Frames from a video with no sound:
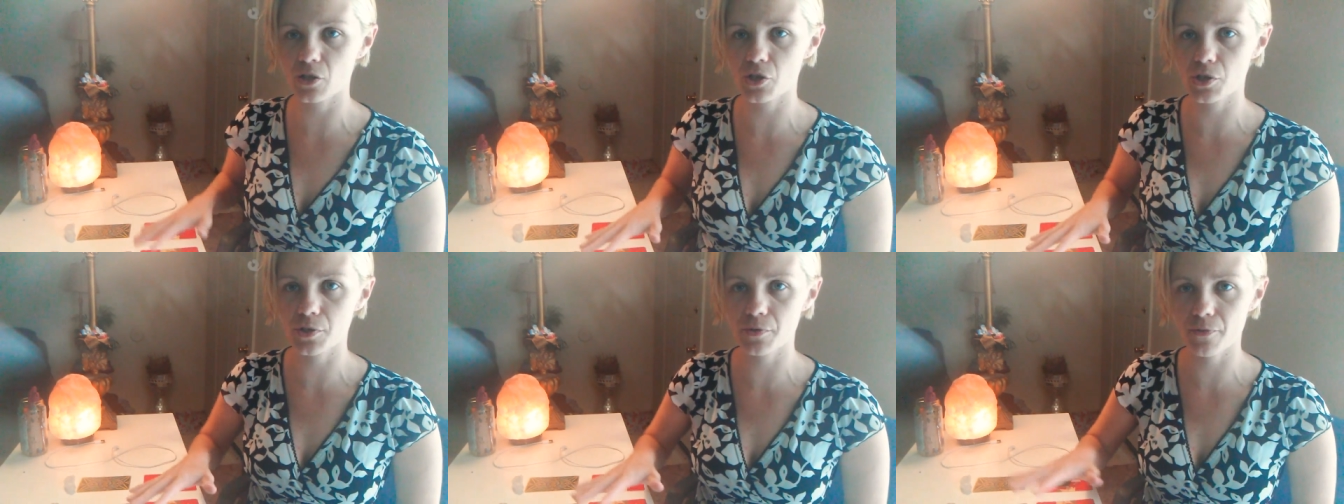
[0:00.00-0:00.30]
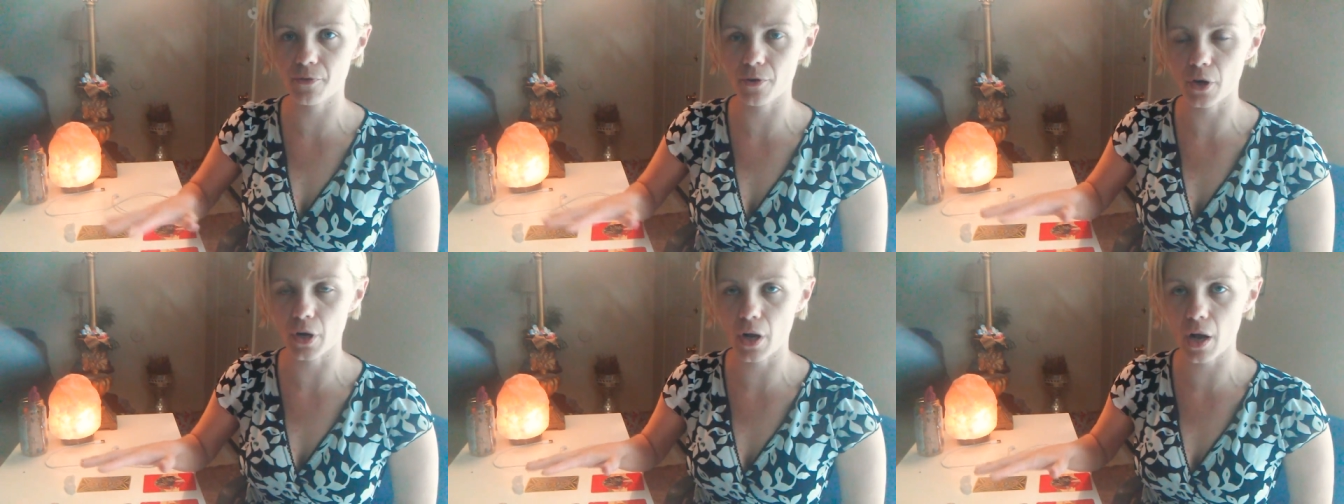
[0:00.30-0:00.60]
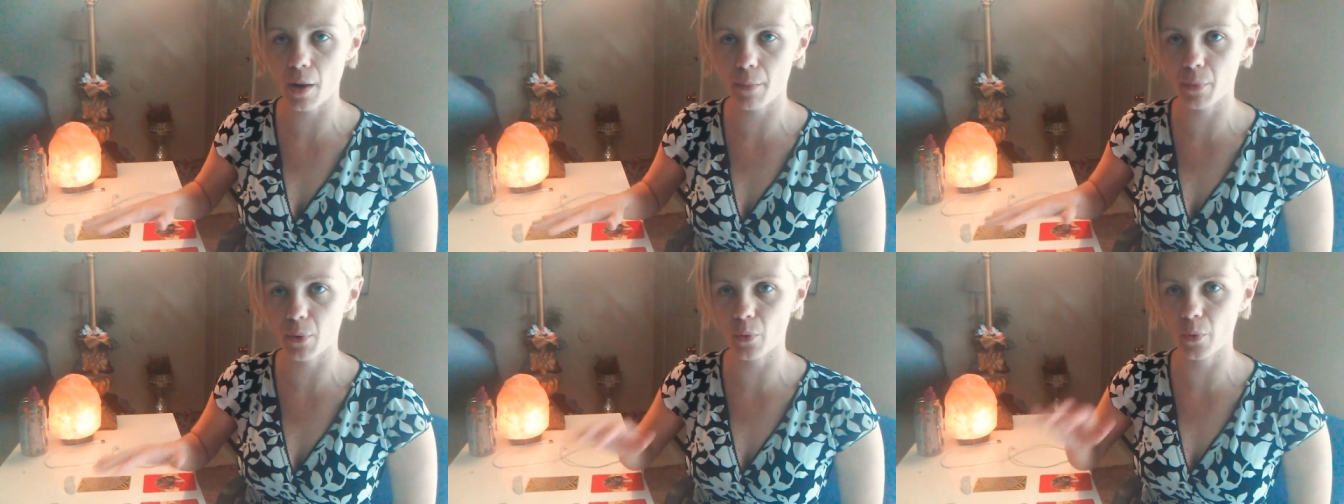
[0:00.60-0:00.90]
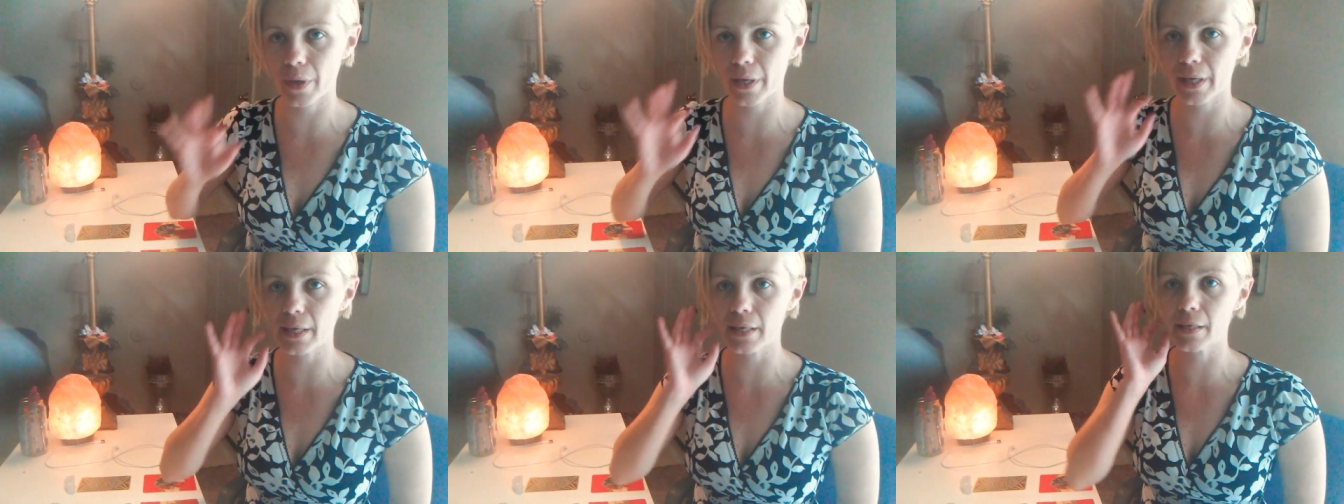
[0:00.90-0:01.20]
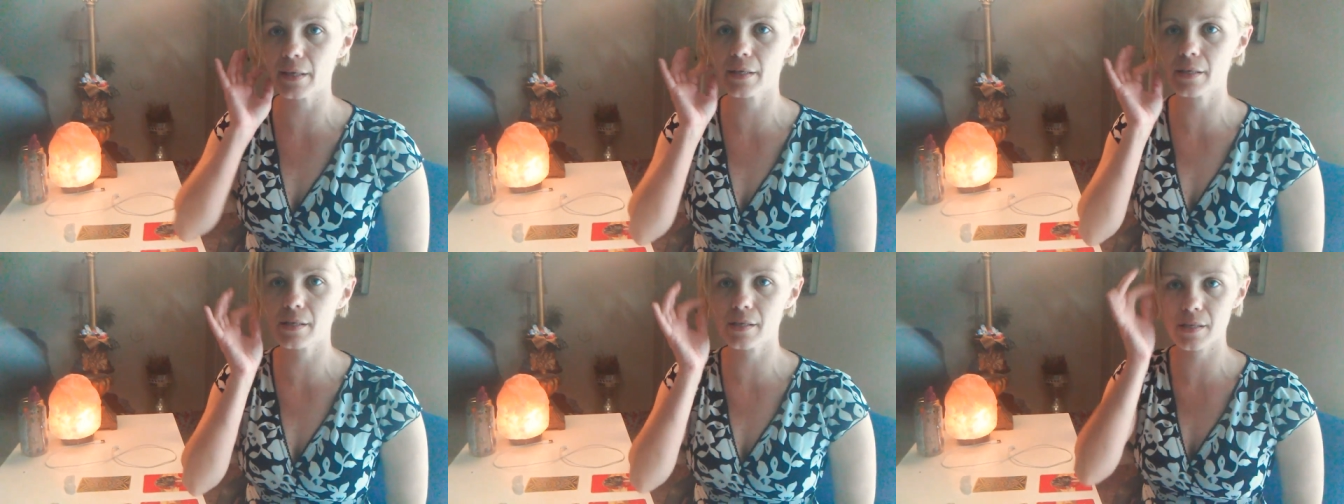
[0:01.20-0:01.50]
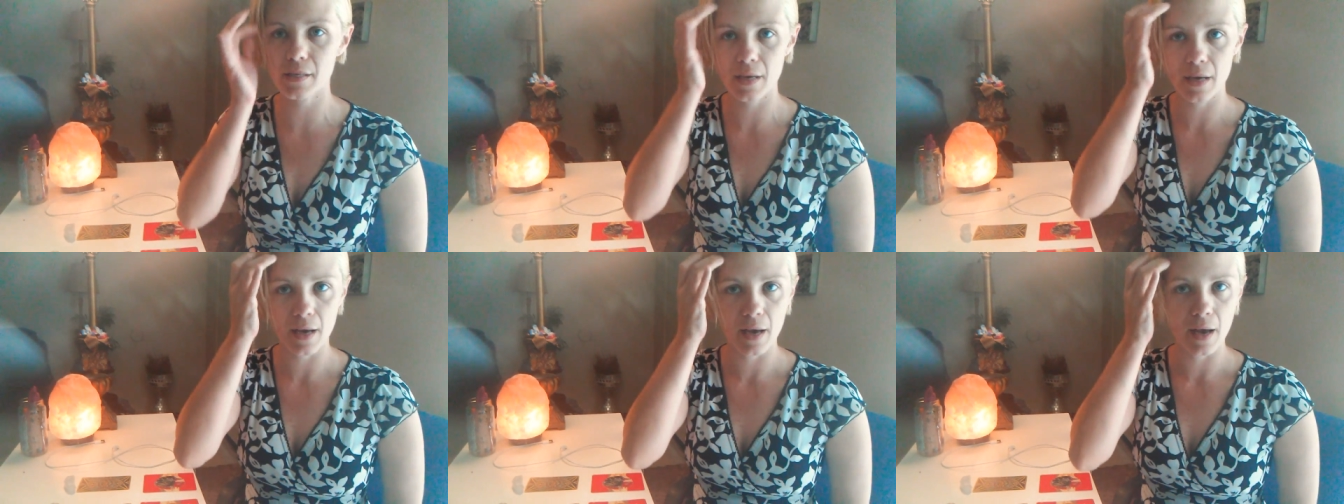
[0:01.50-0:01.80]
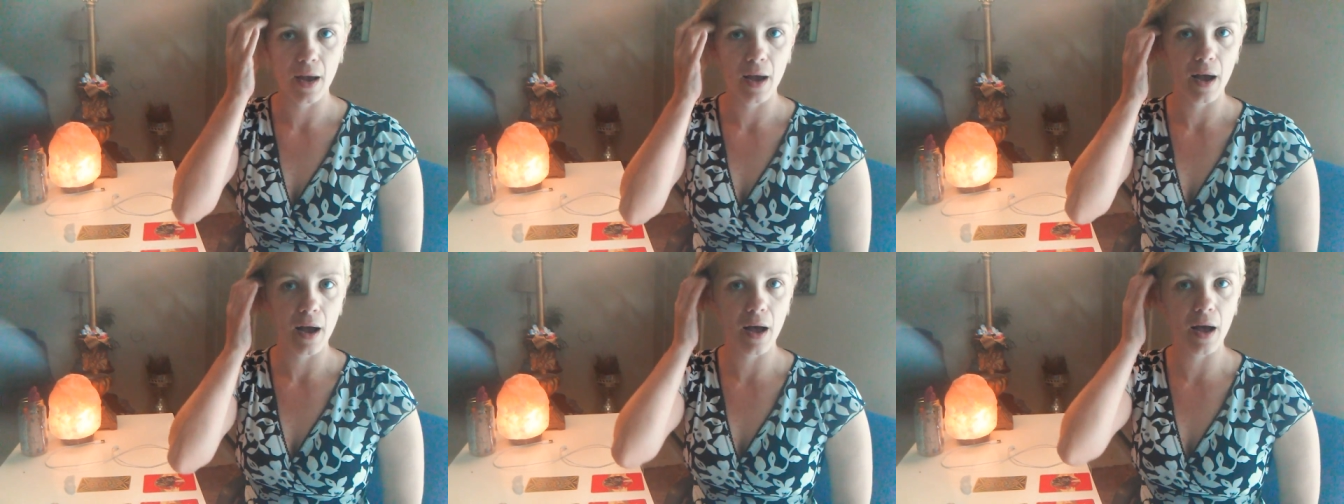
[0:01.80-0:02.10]
just for a couple weeks.
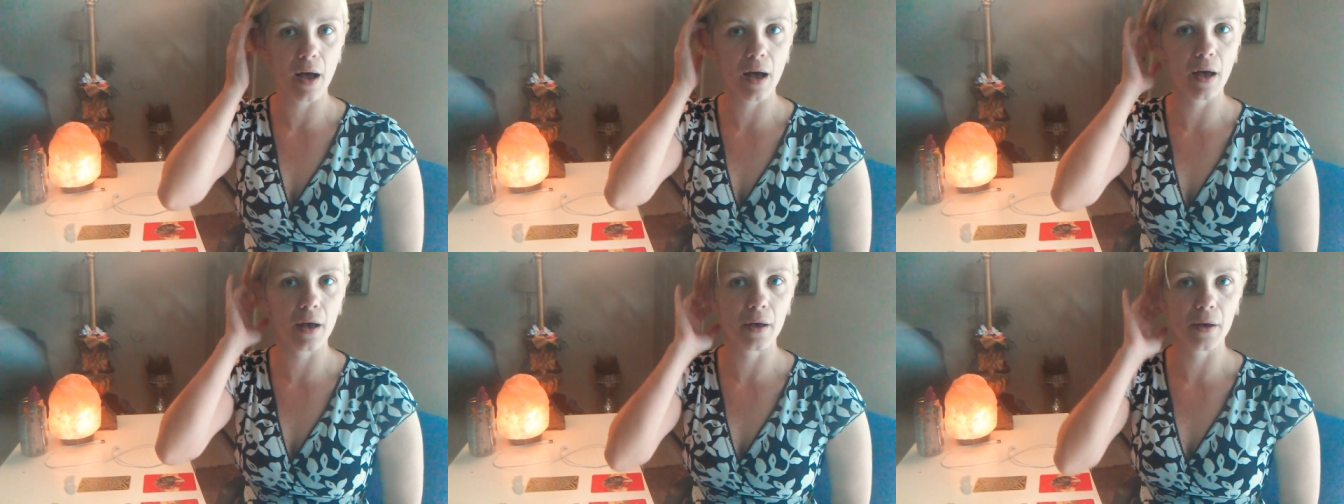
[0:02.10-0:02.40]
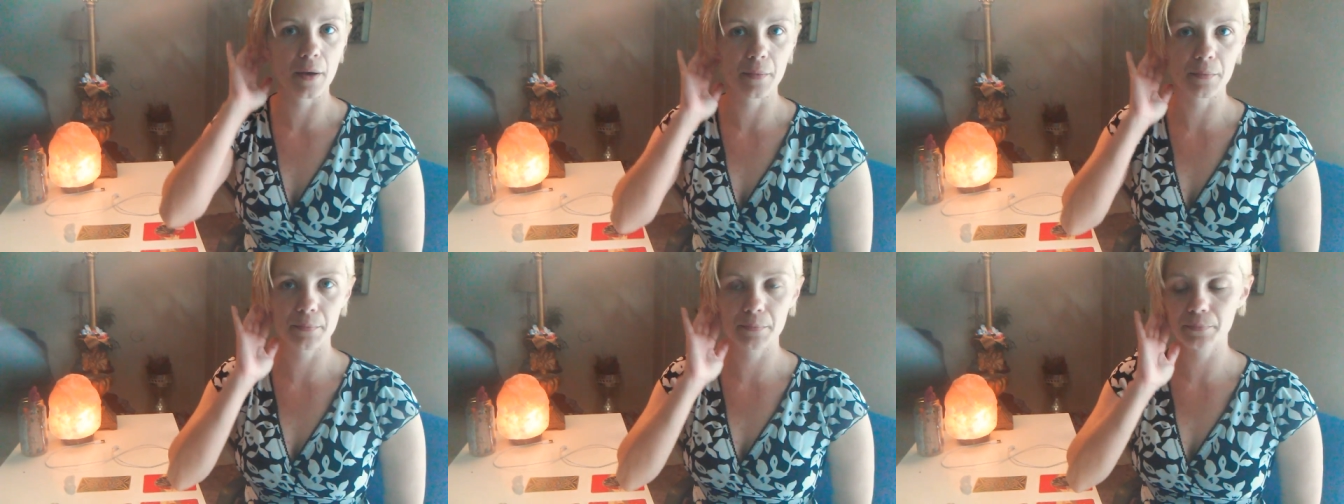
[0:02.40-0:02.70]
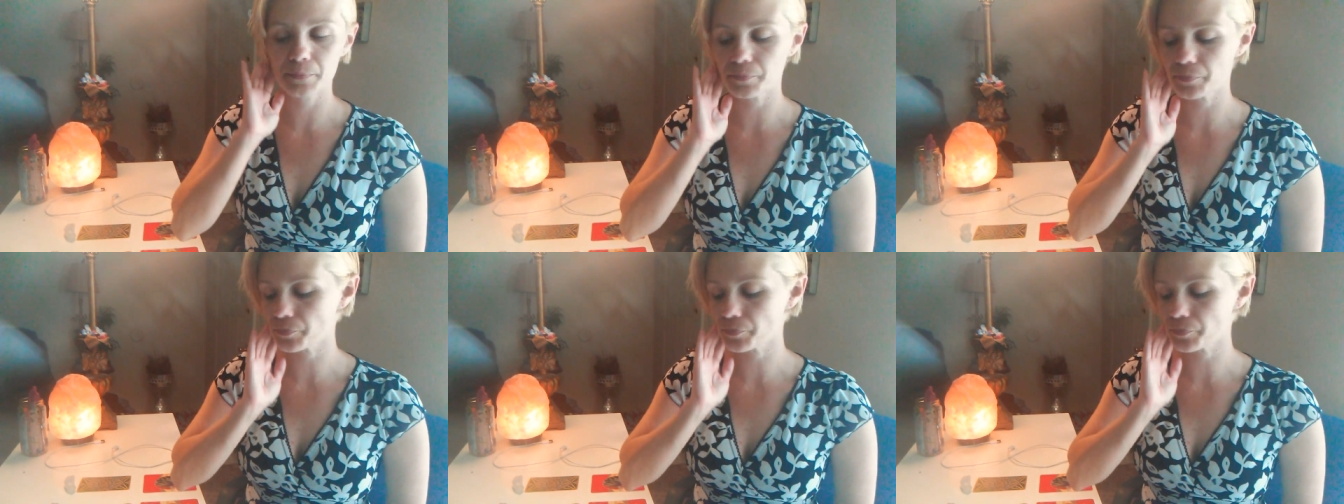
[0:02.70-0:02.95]
Um,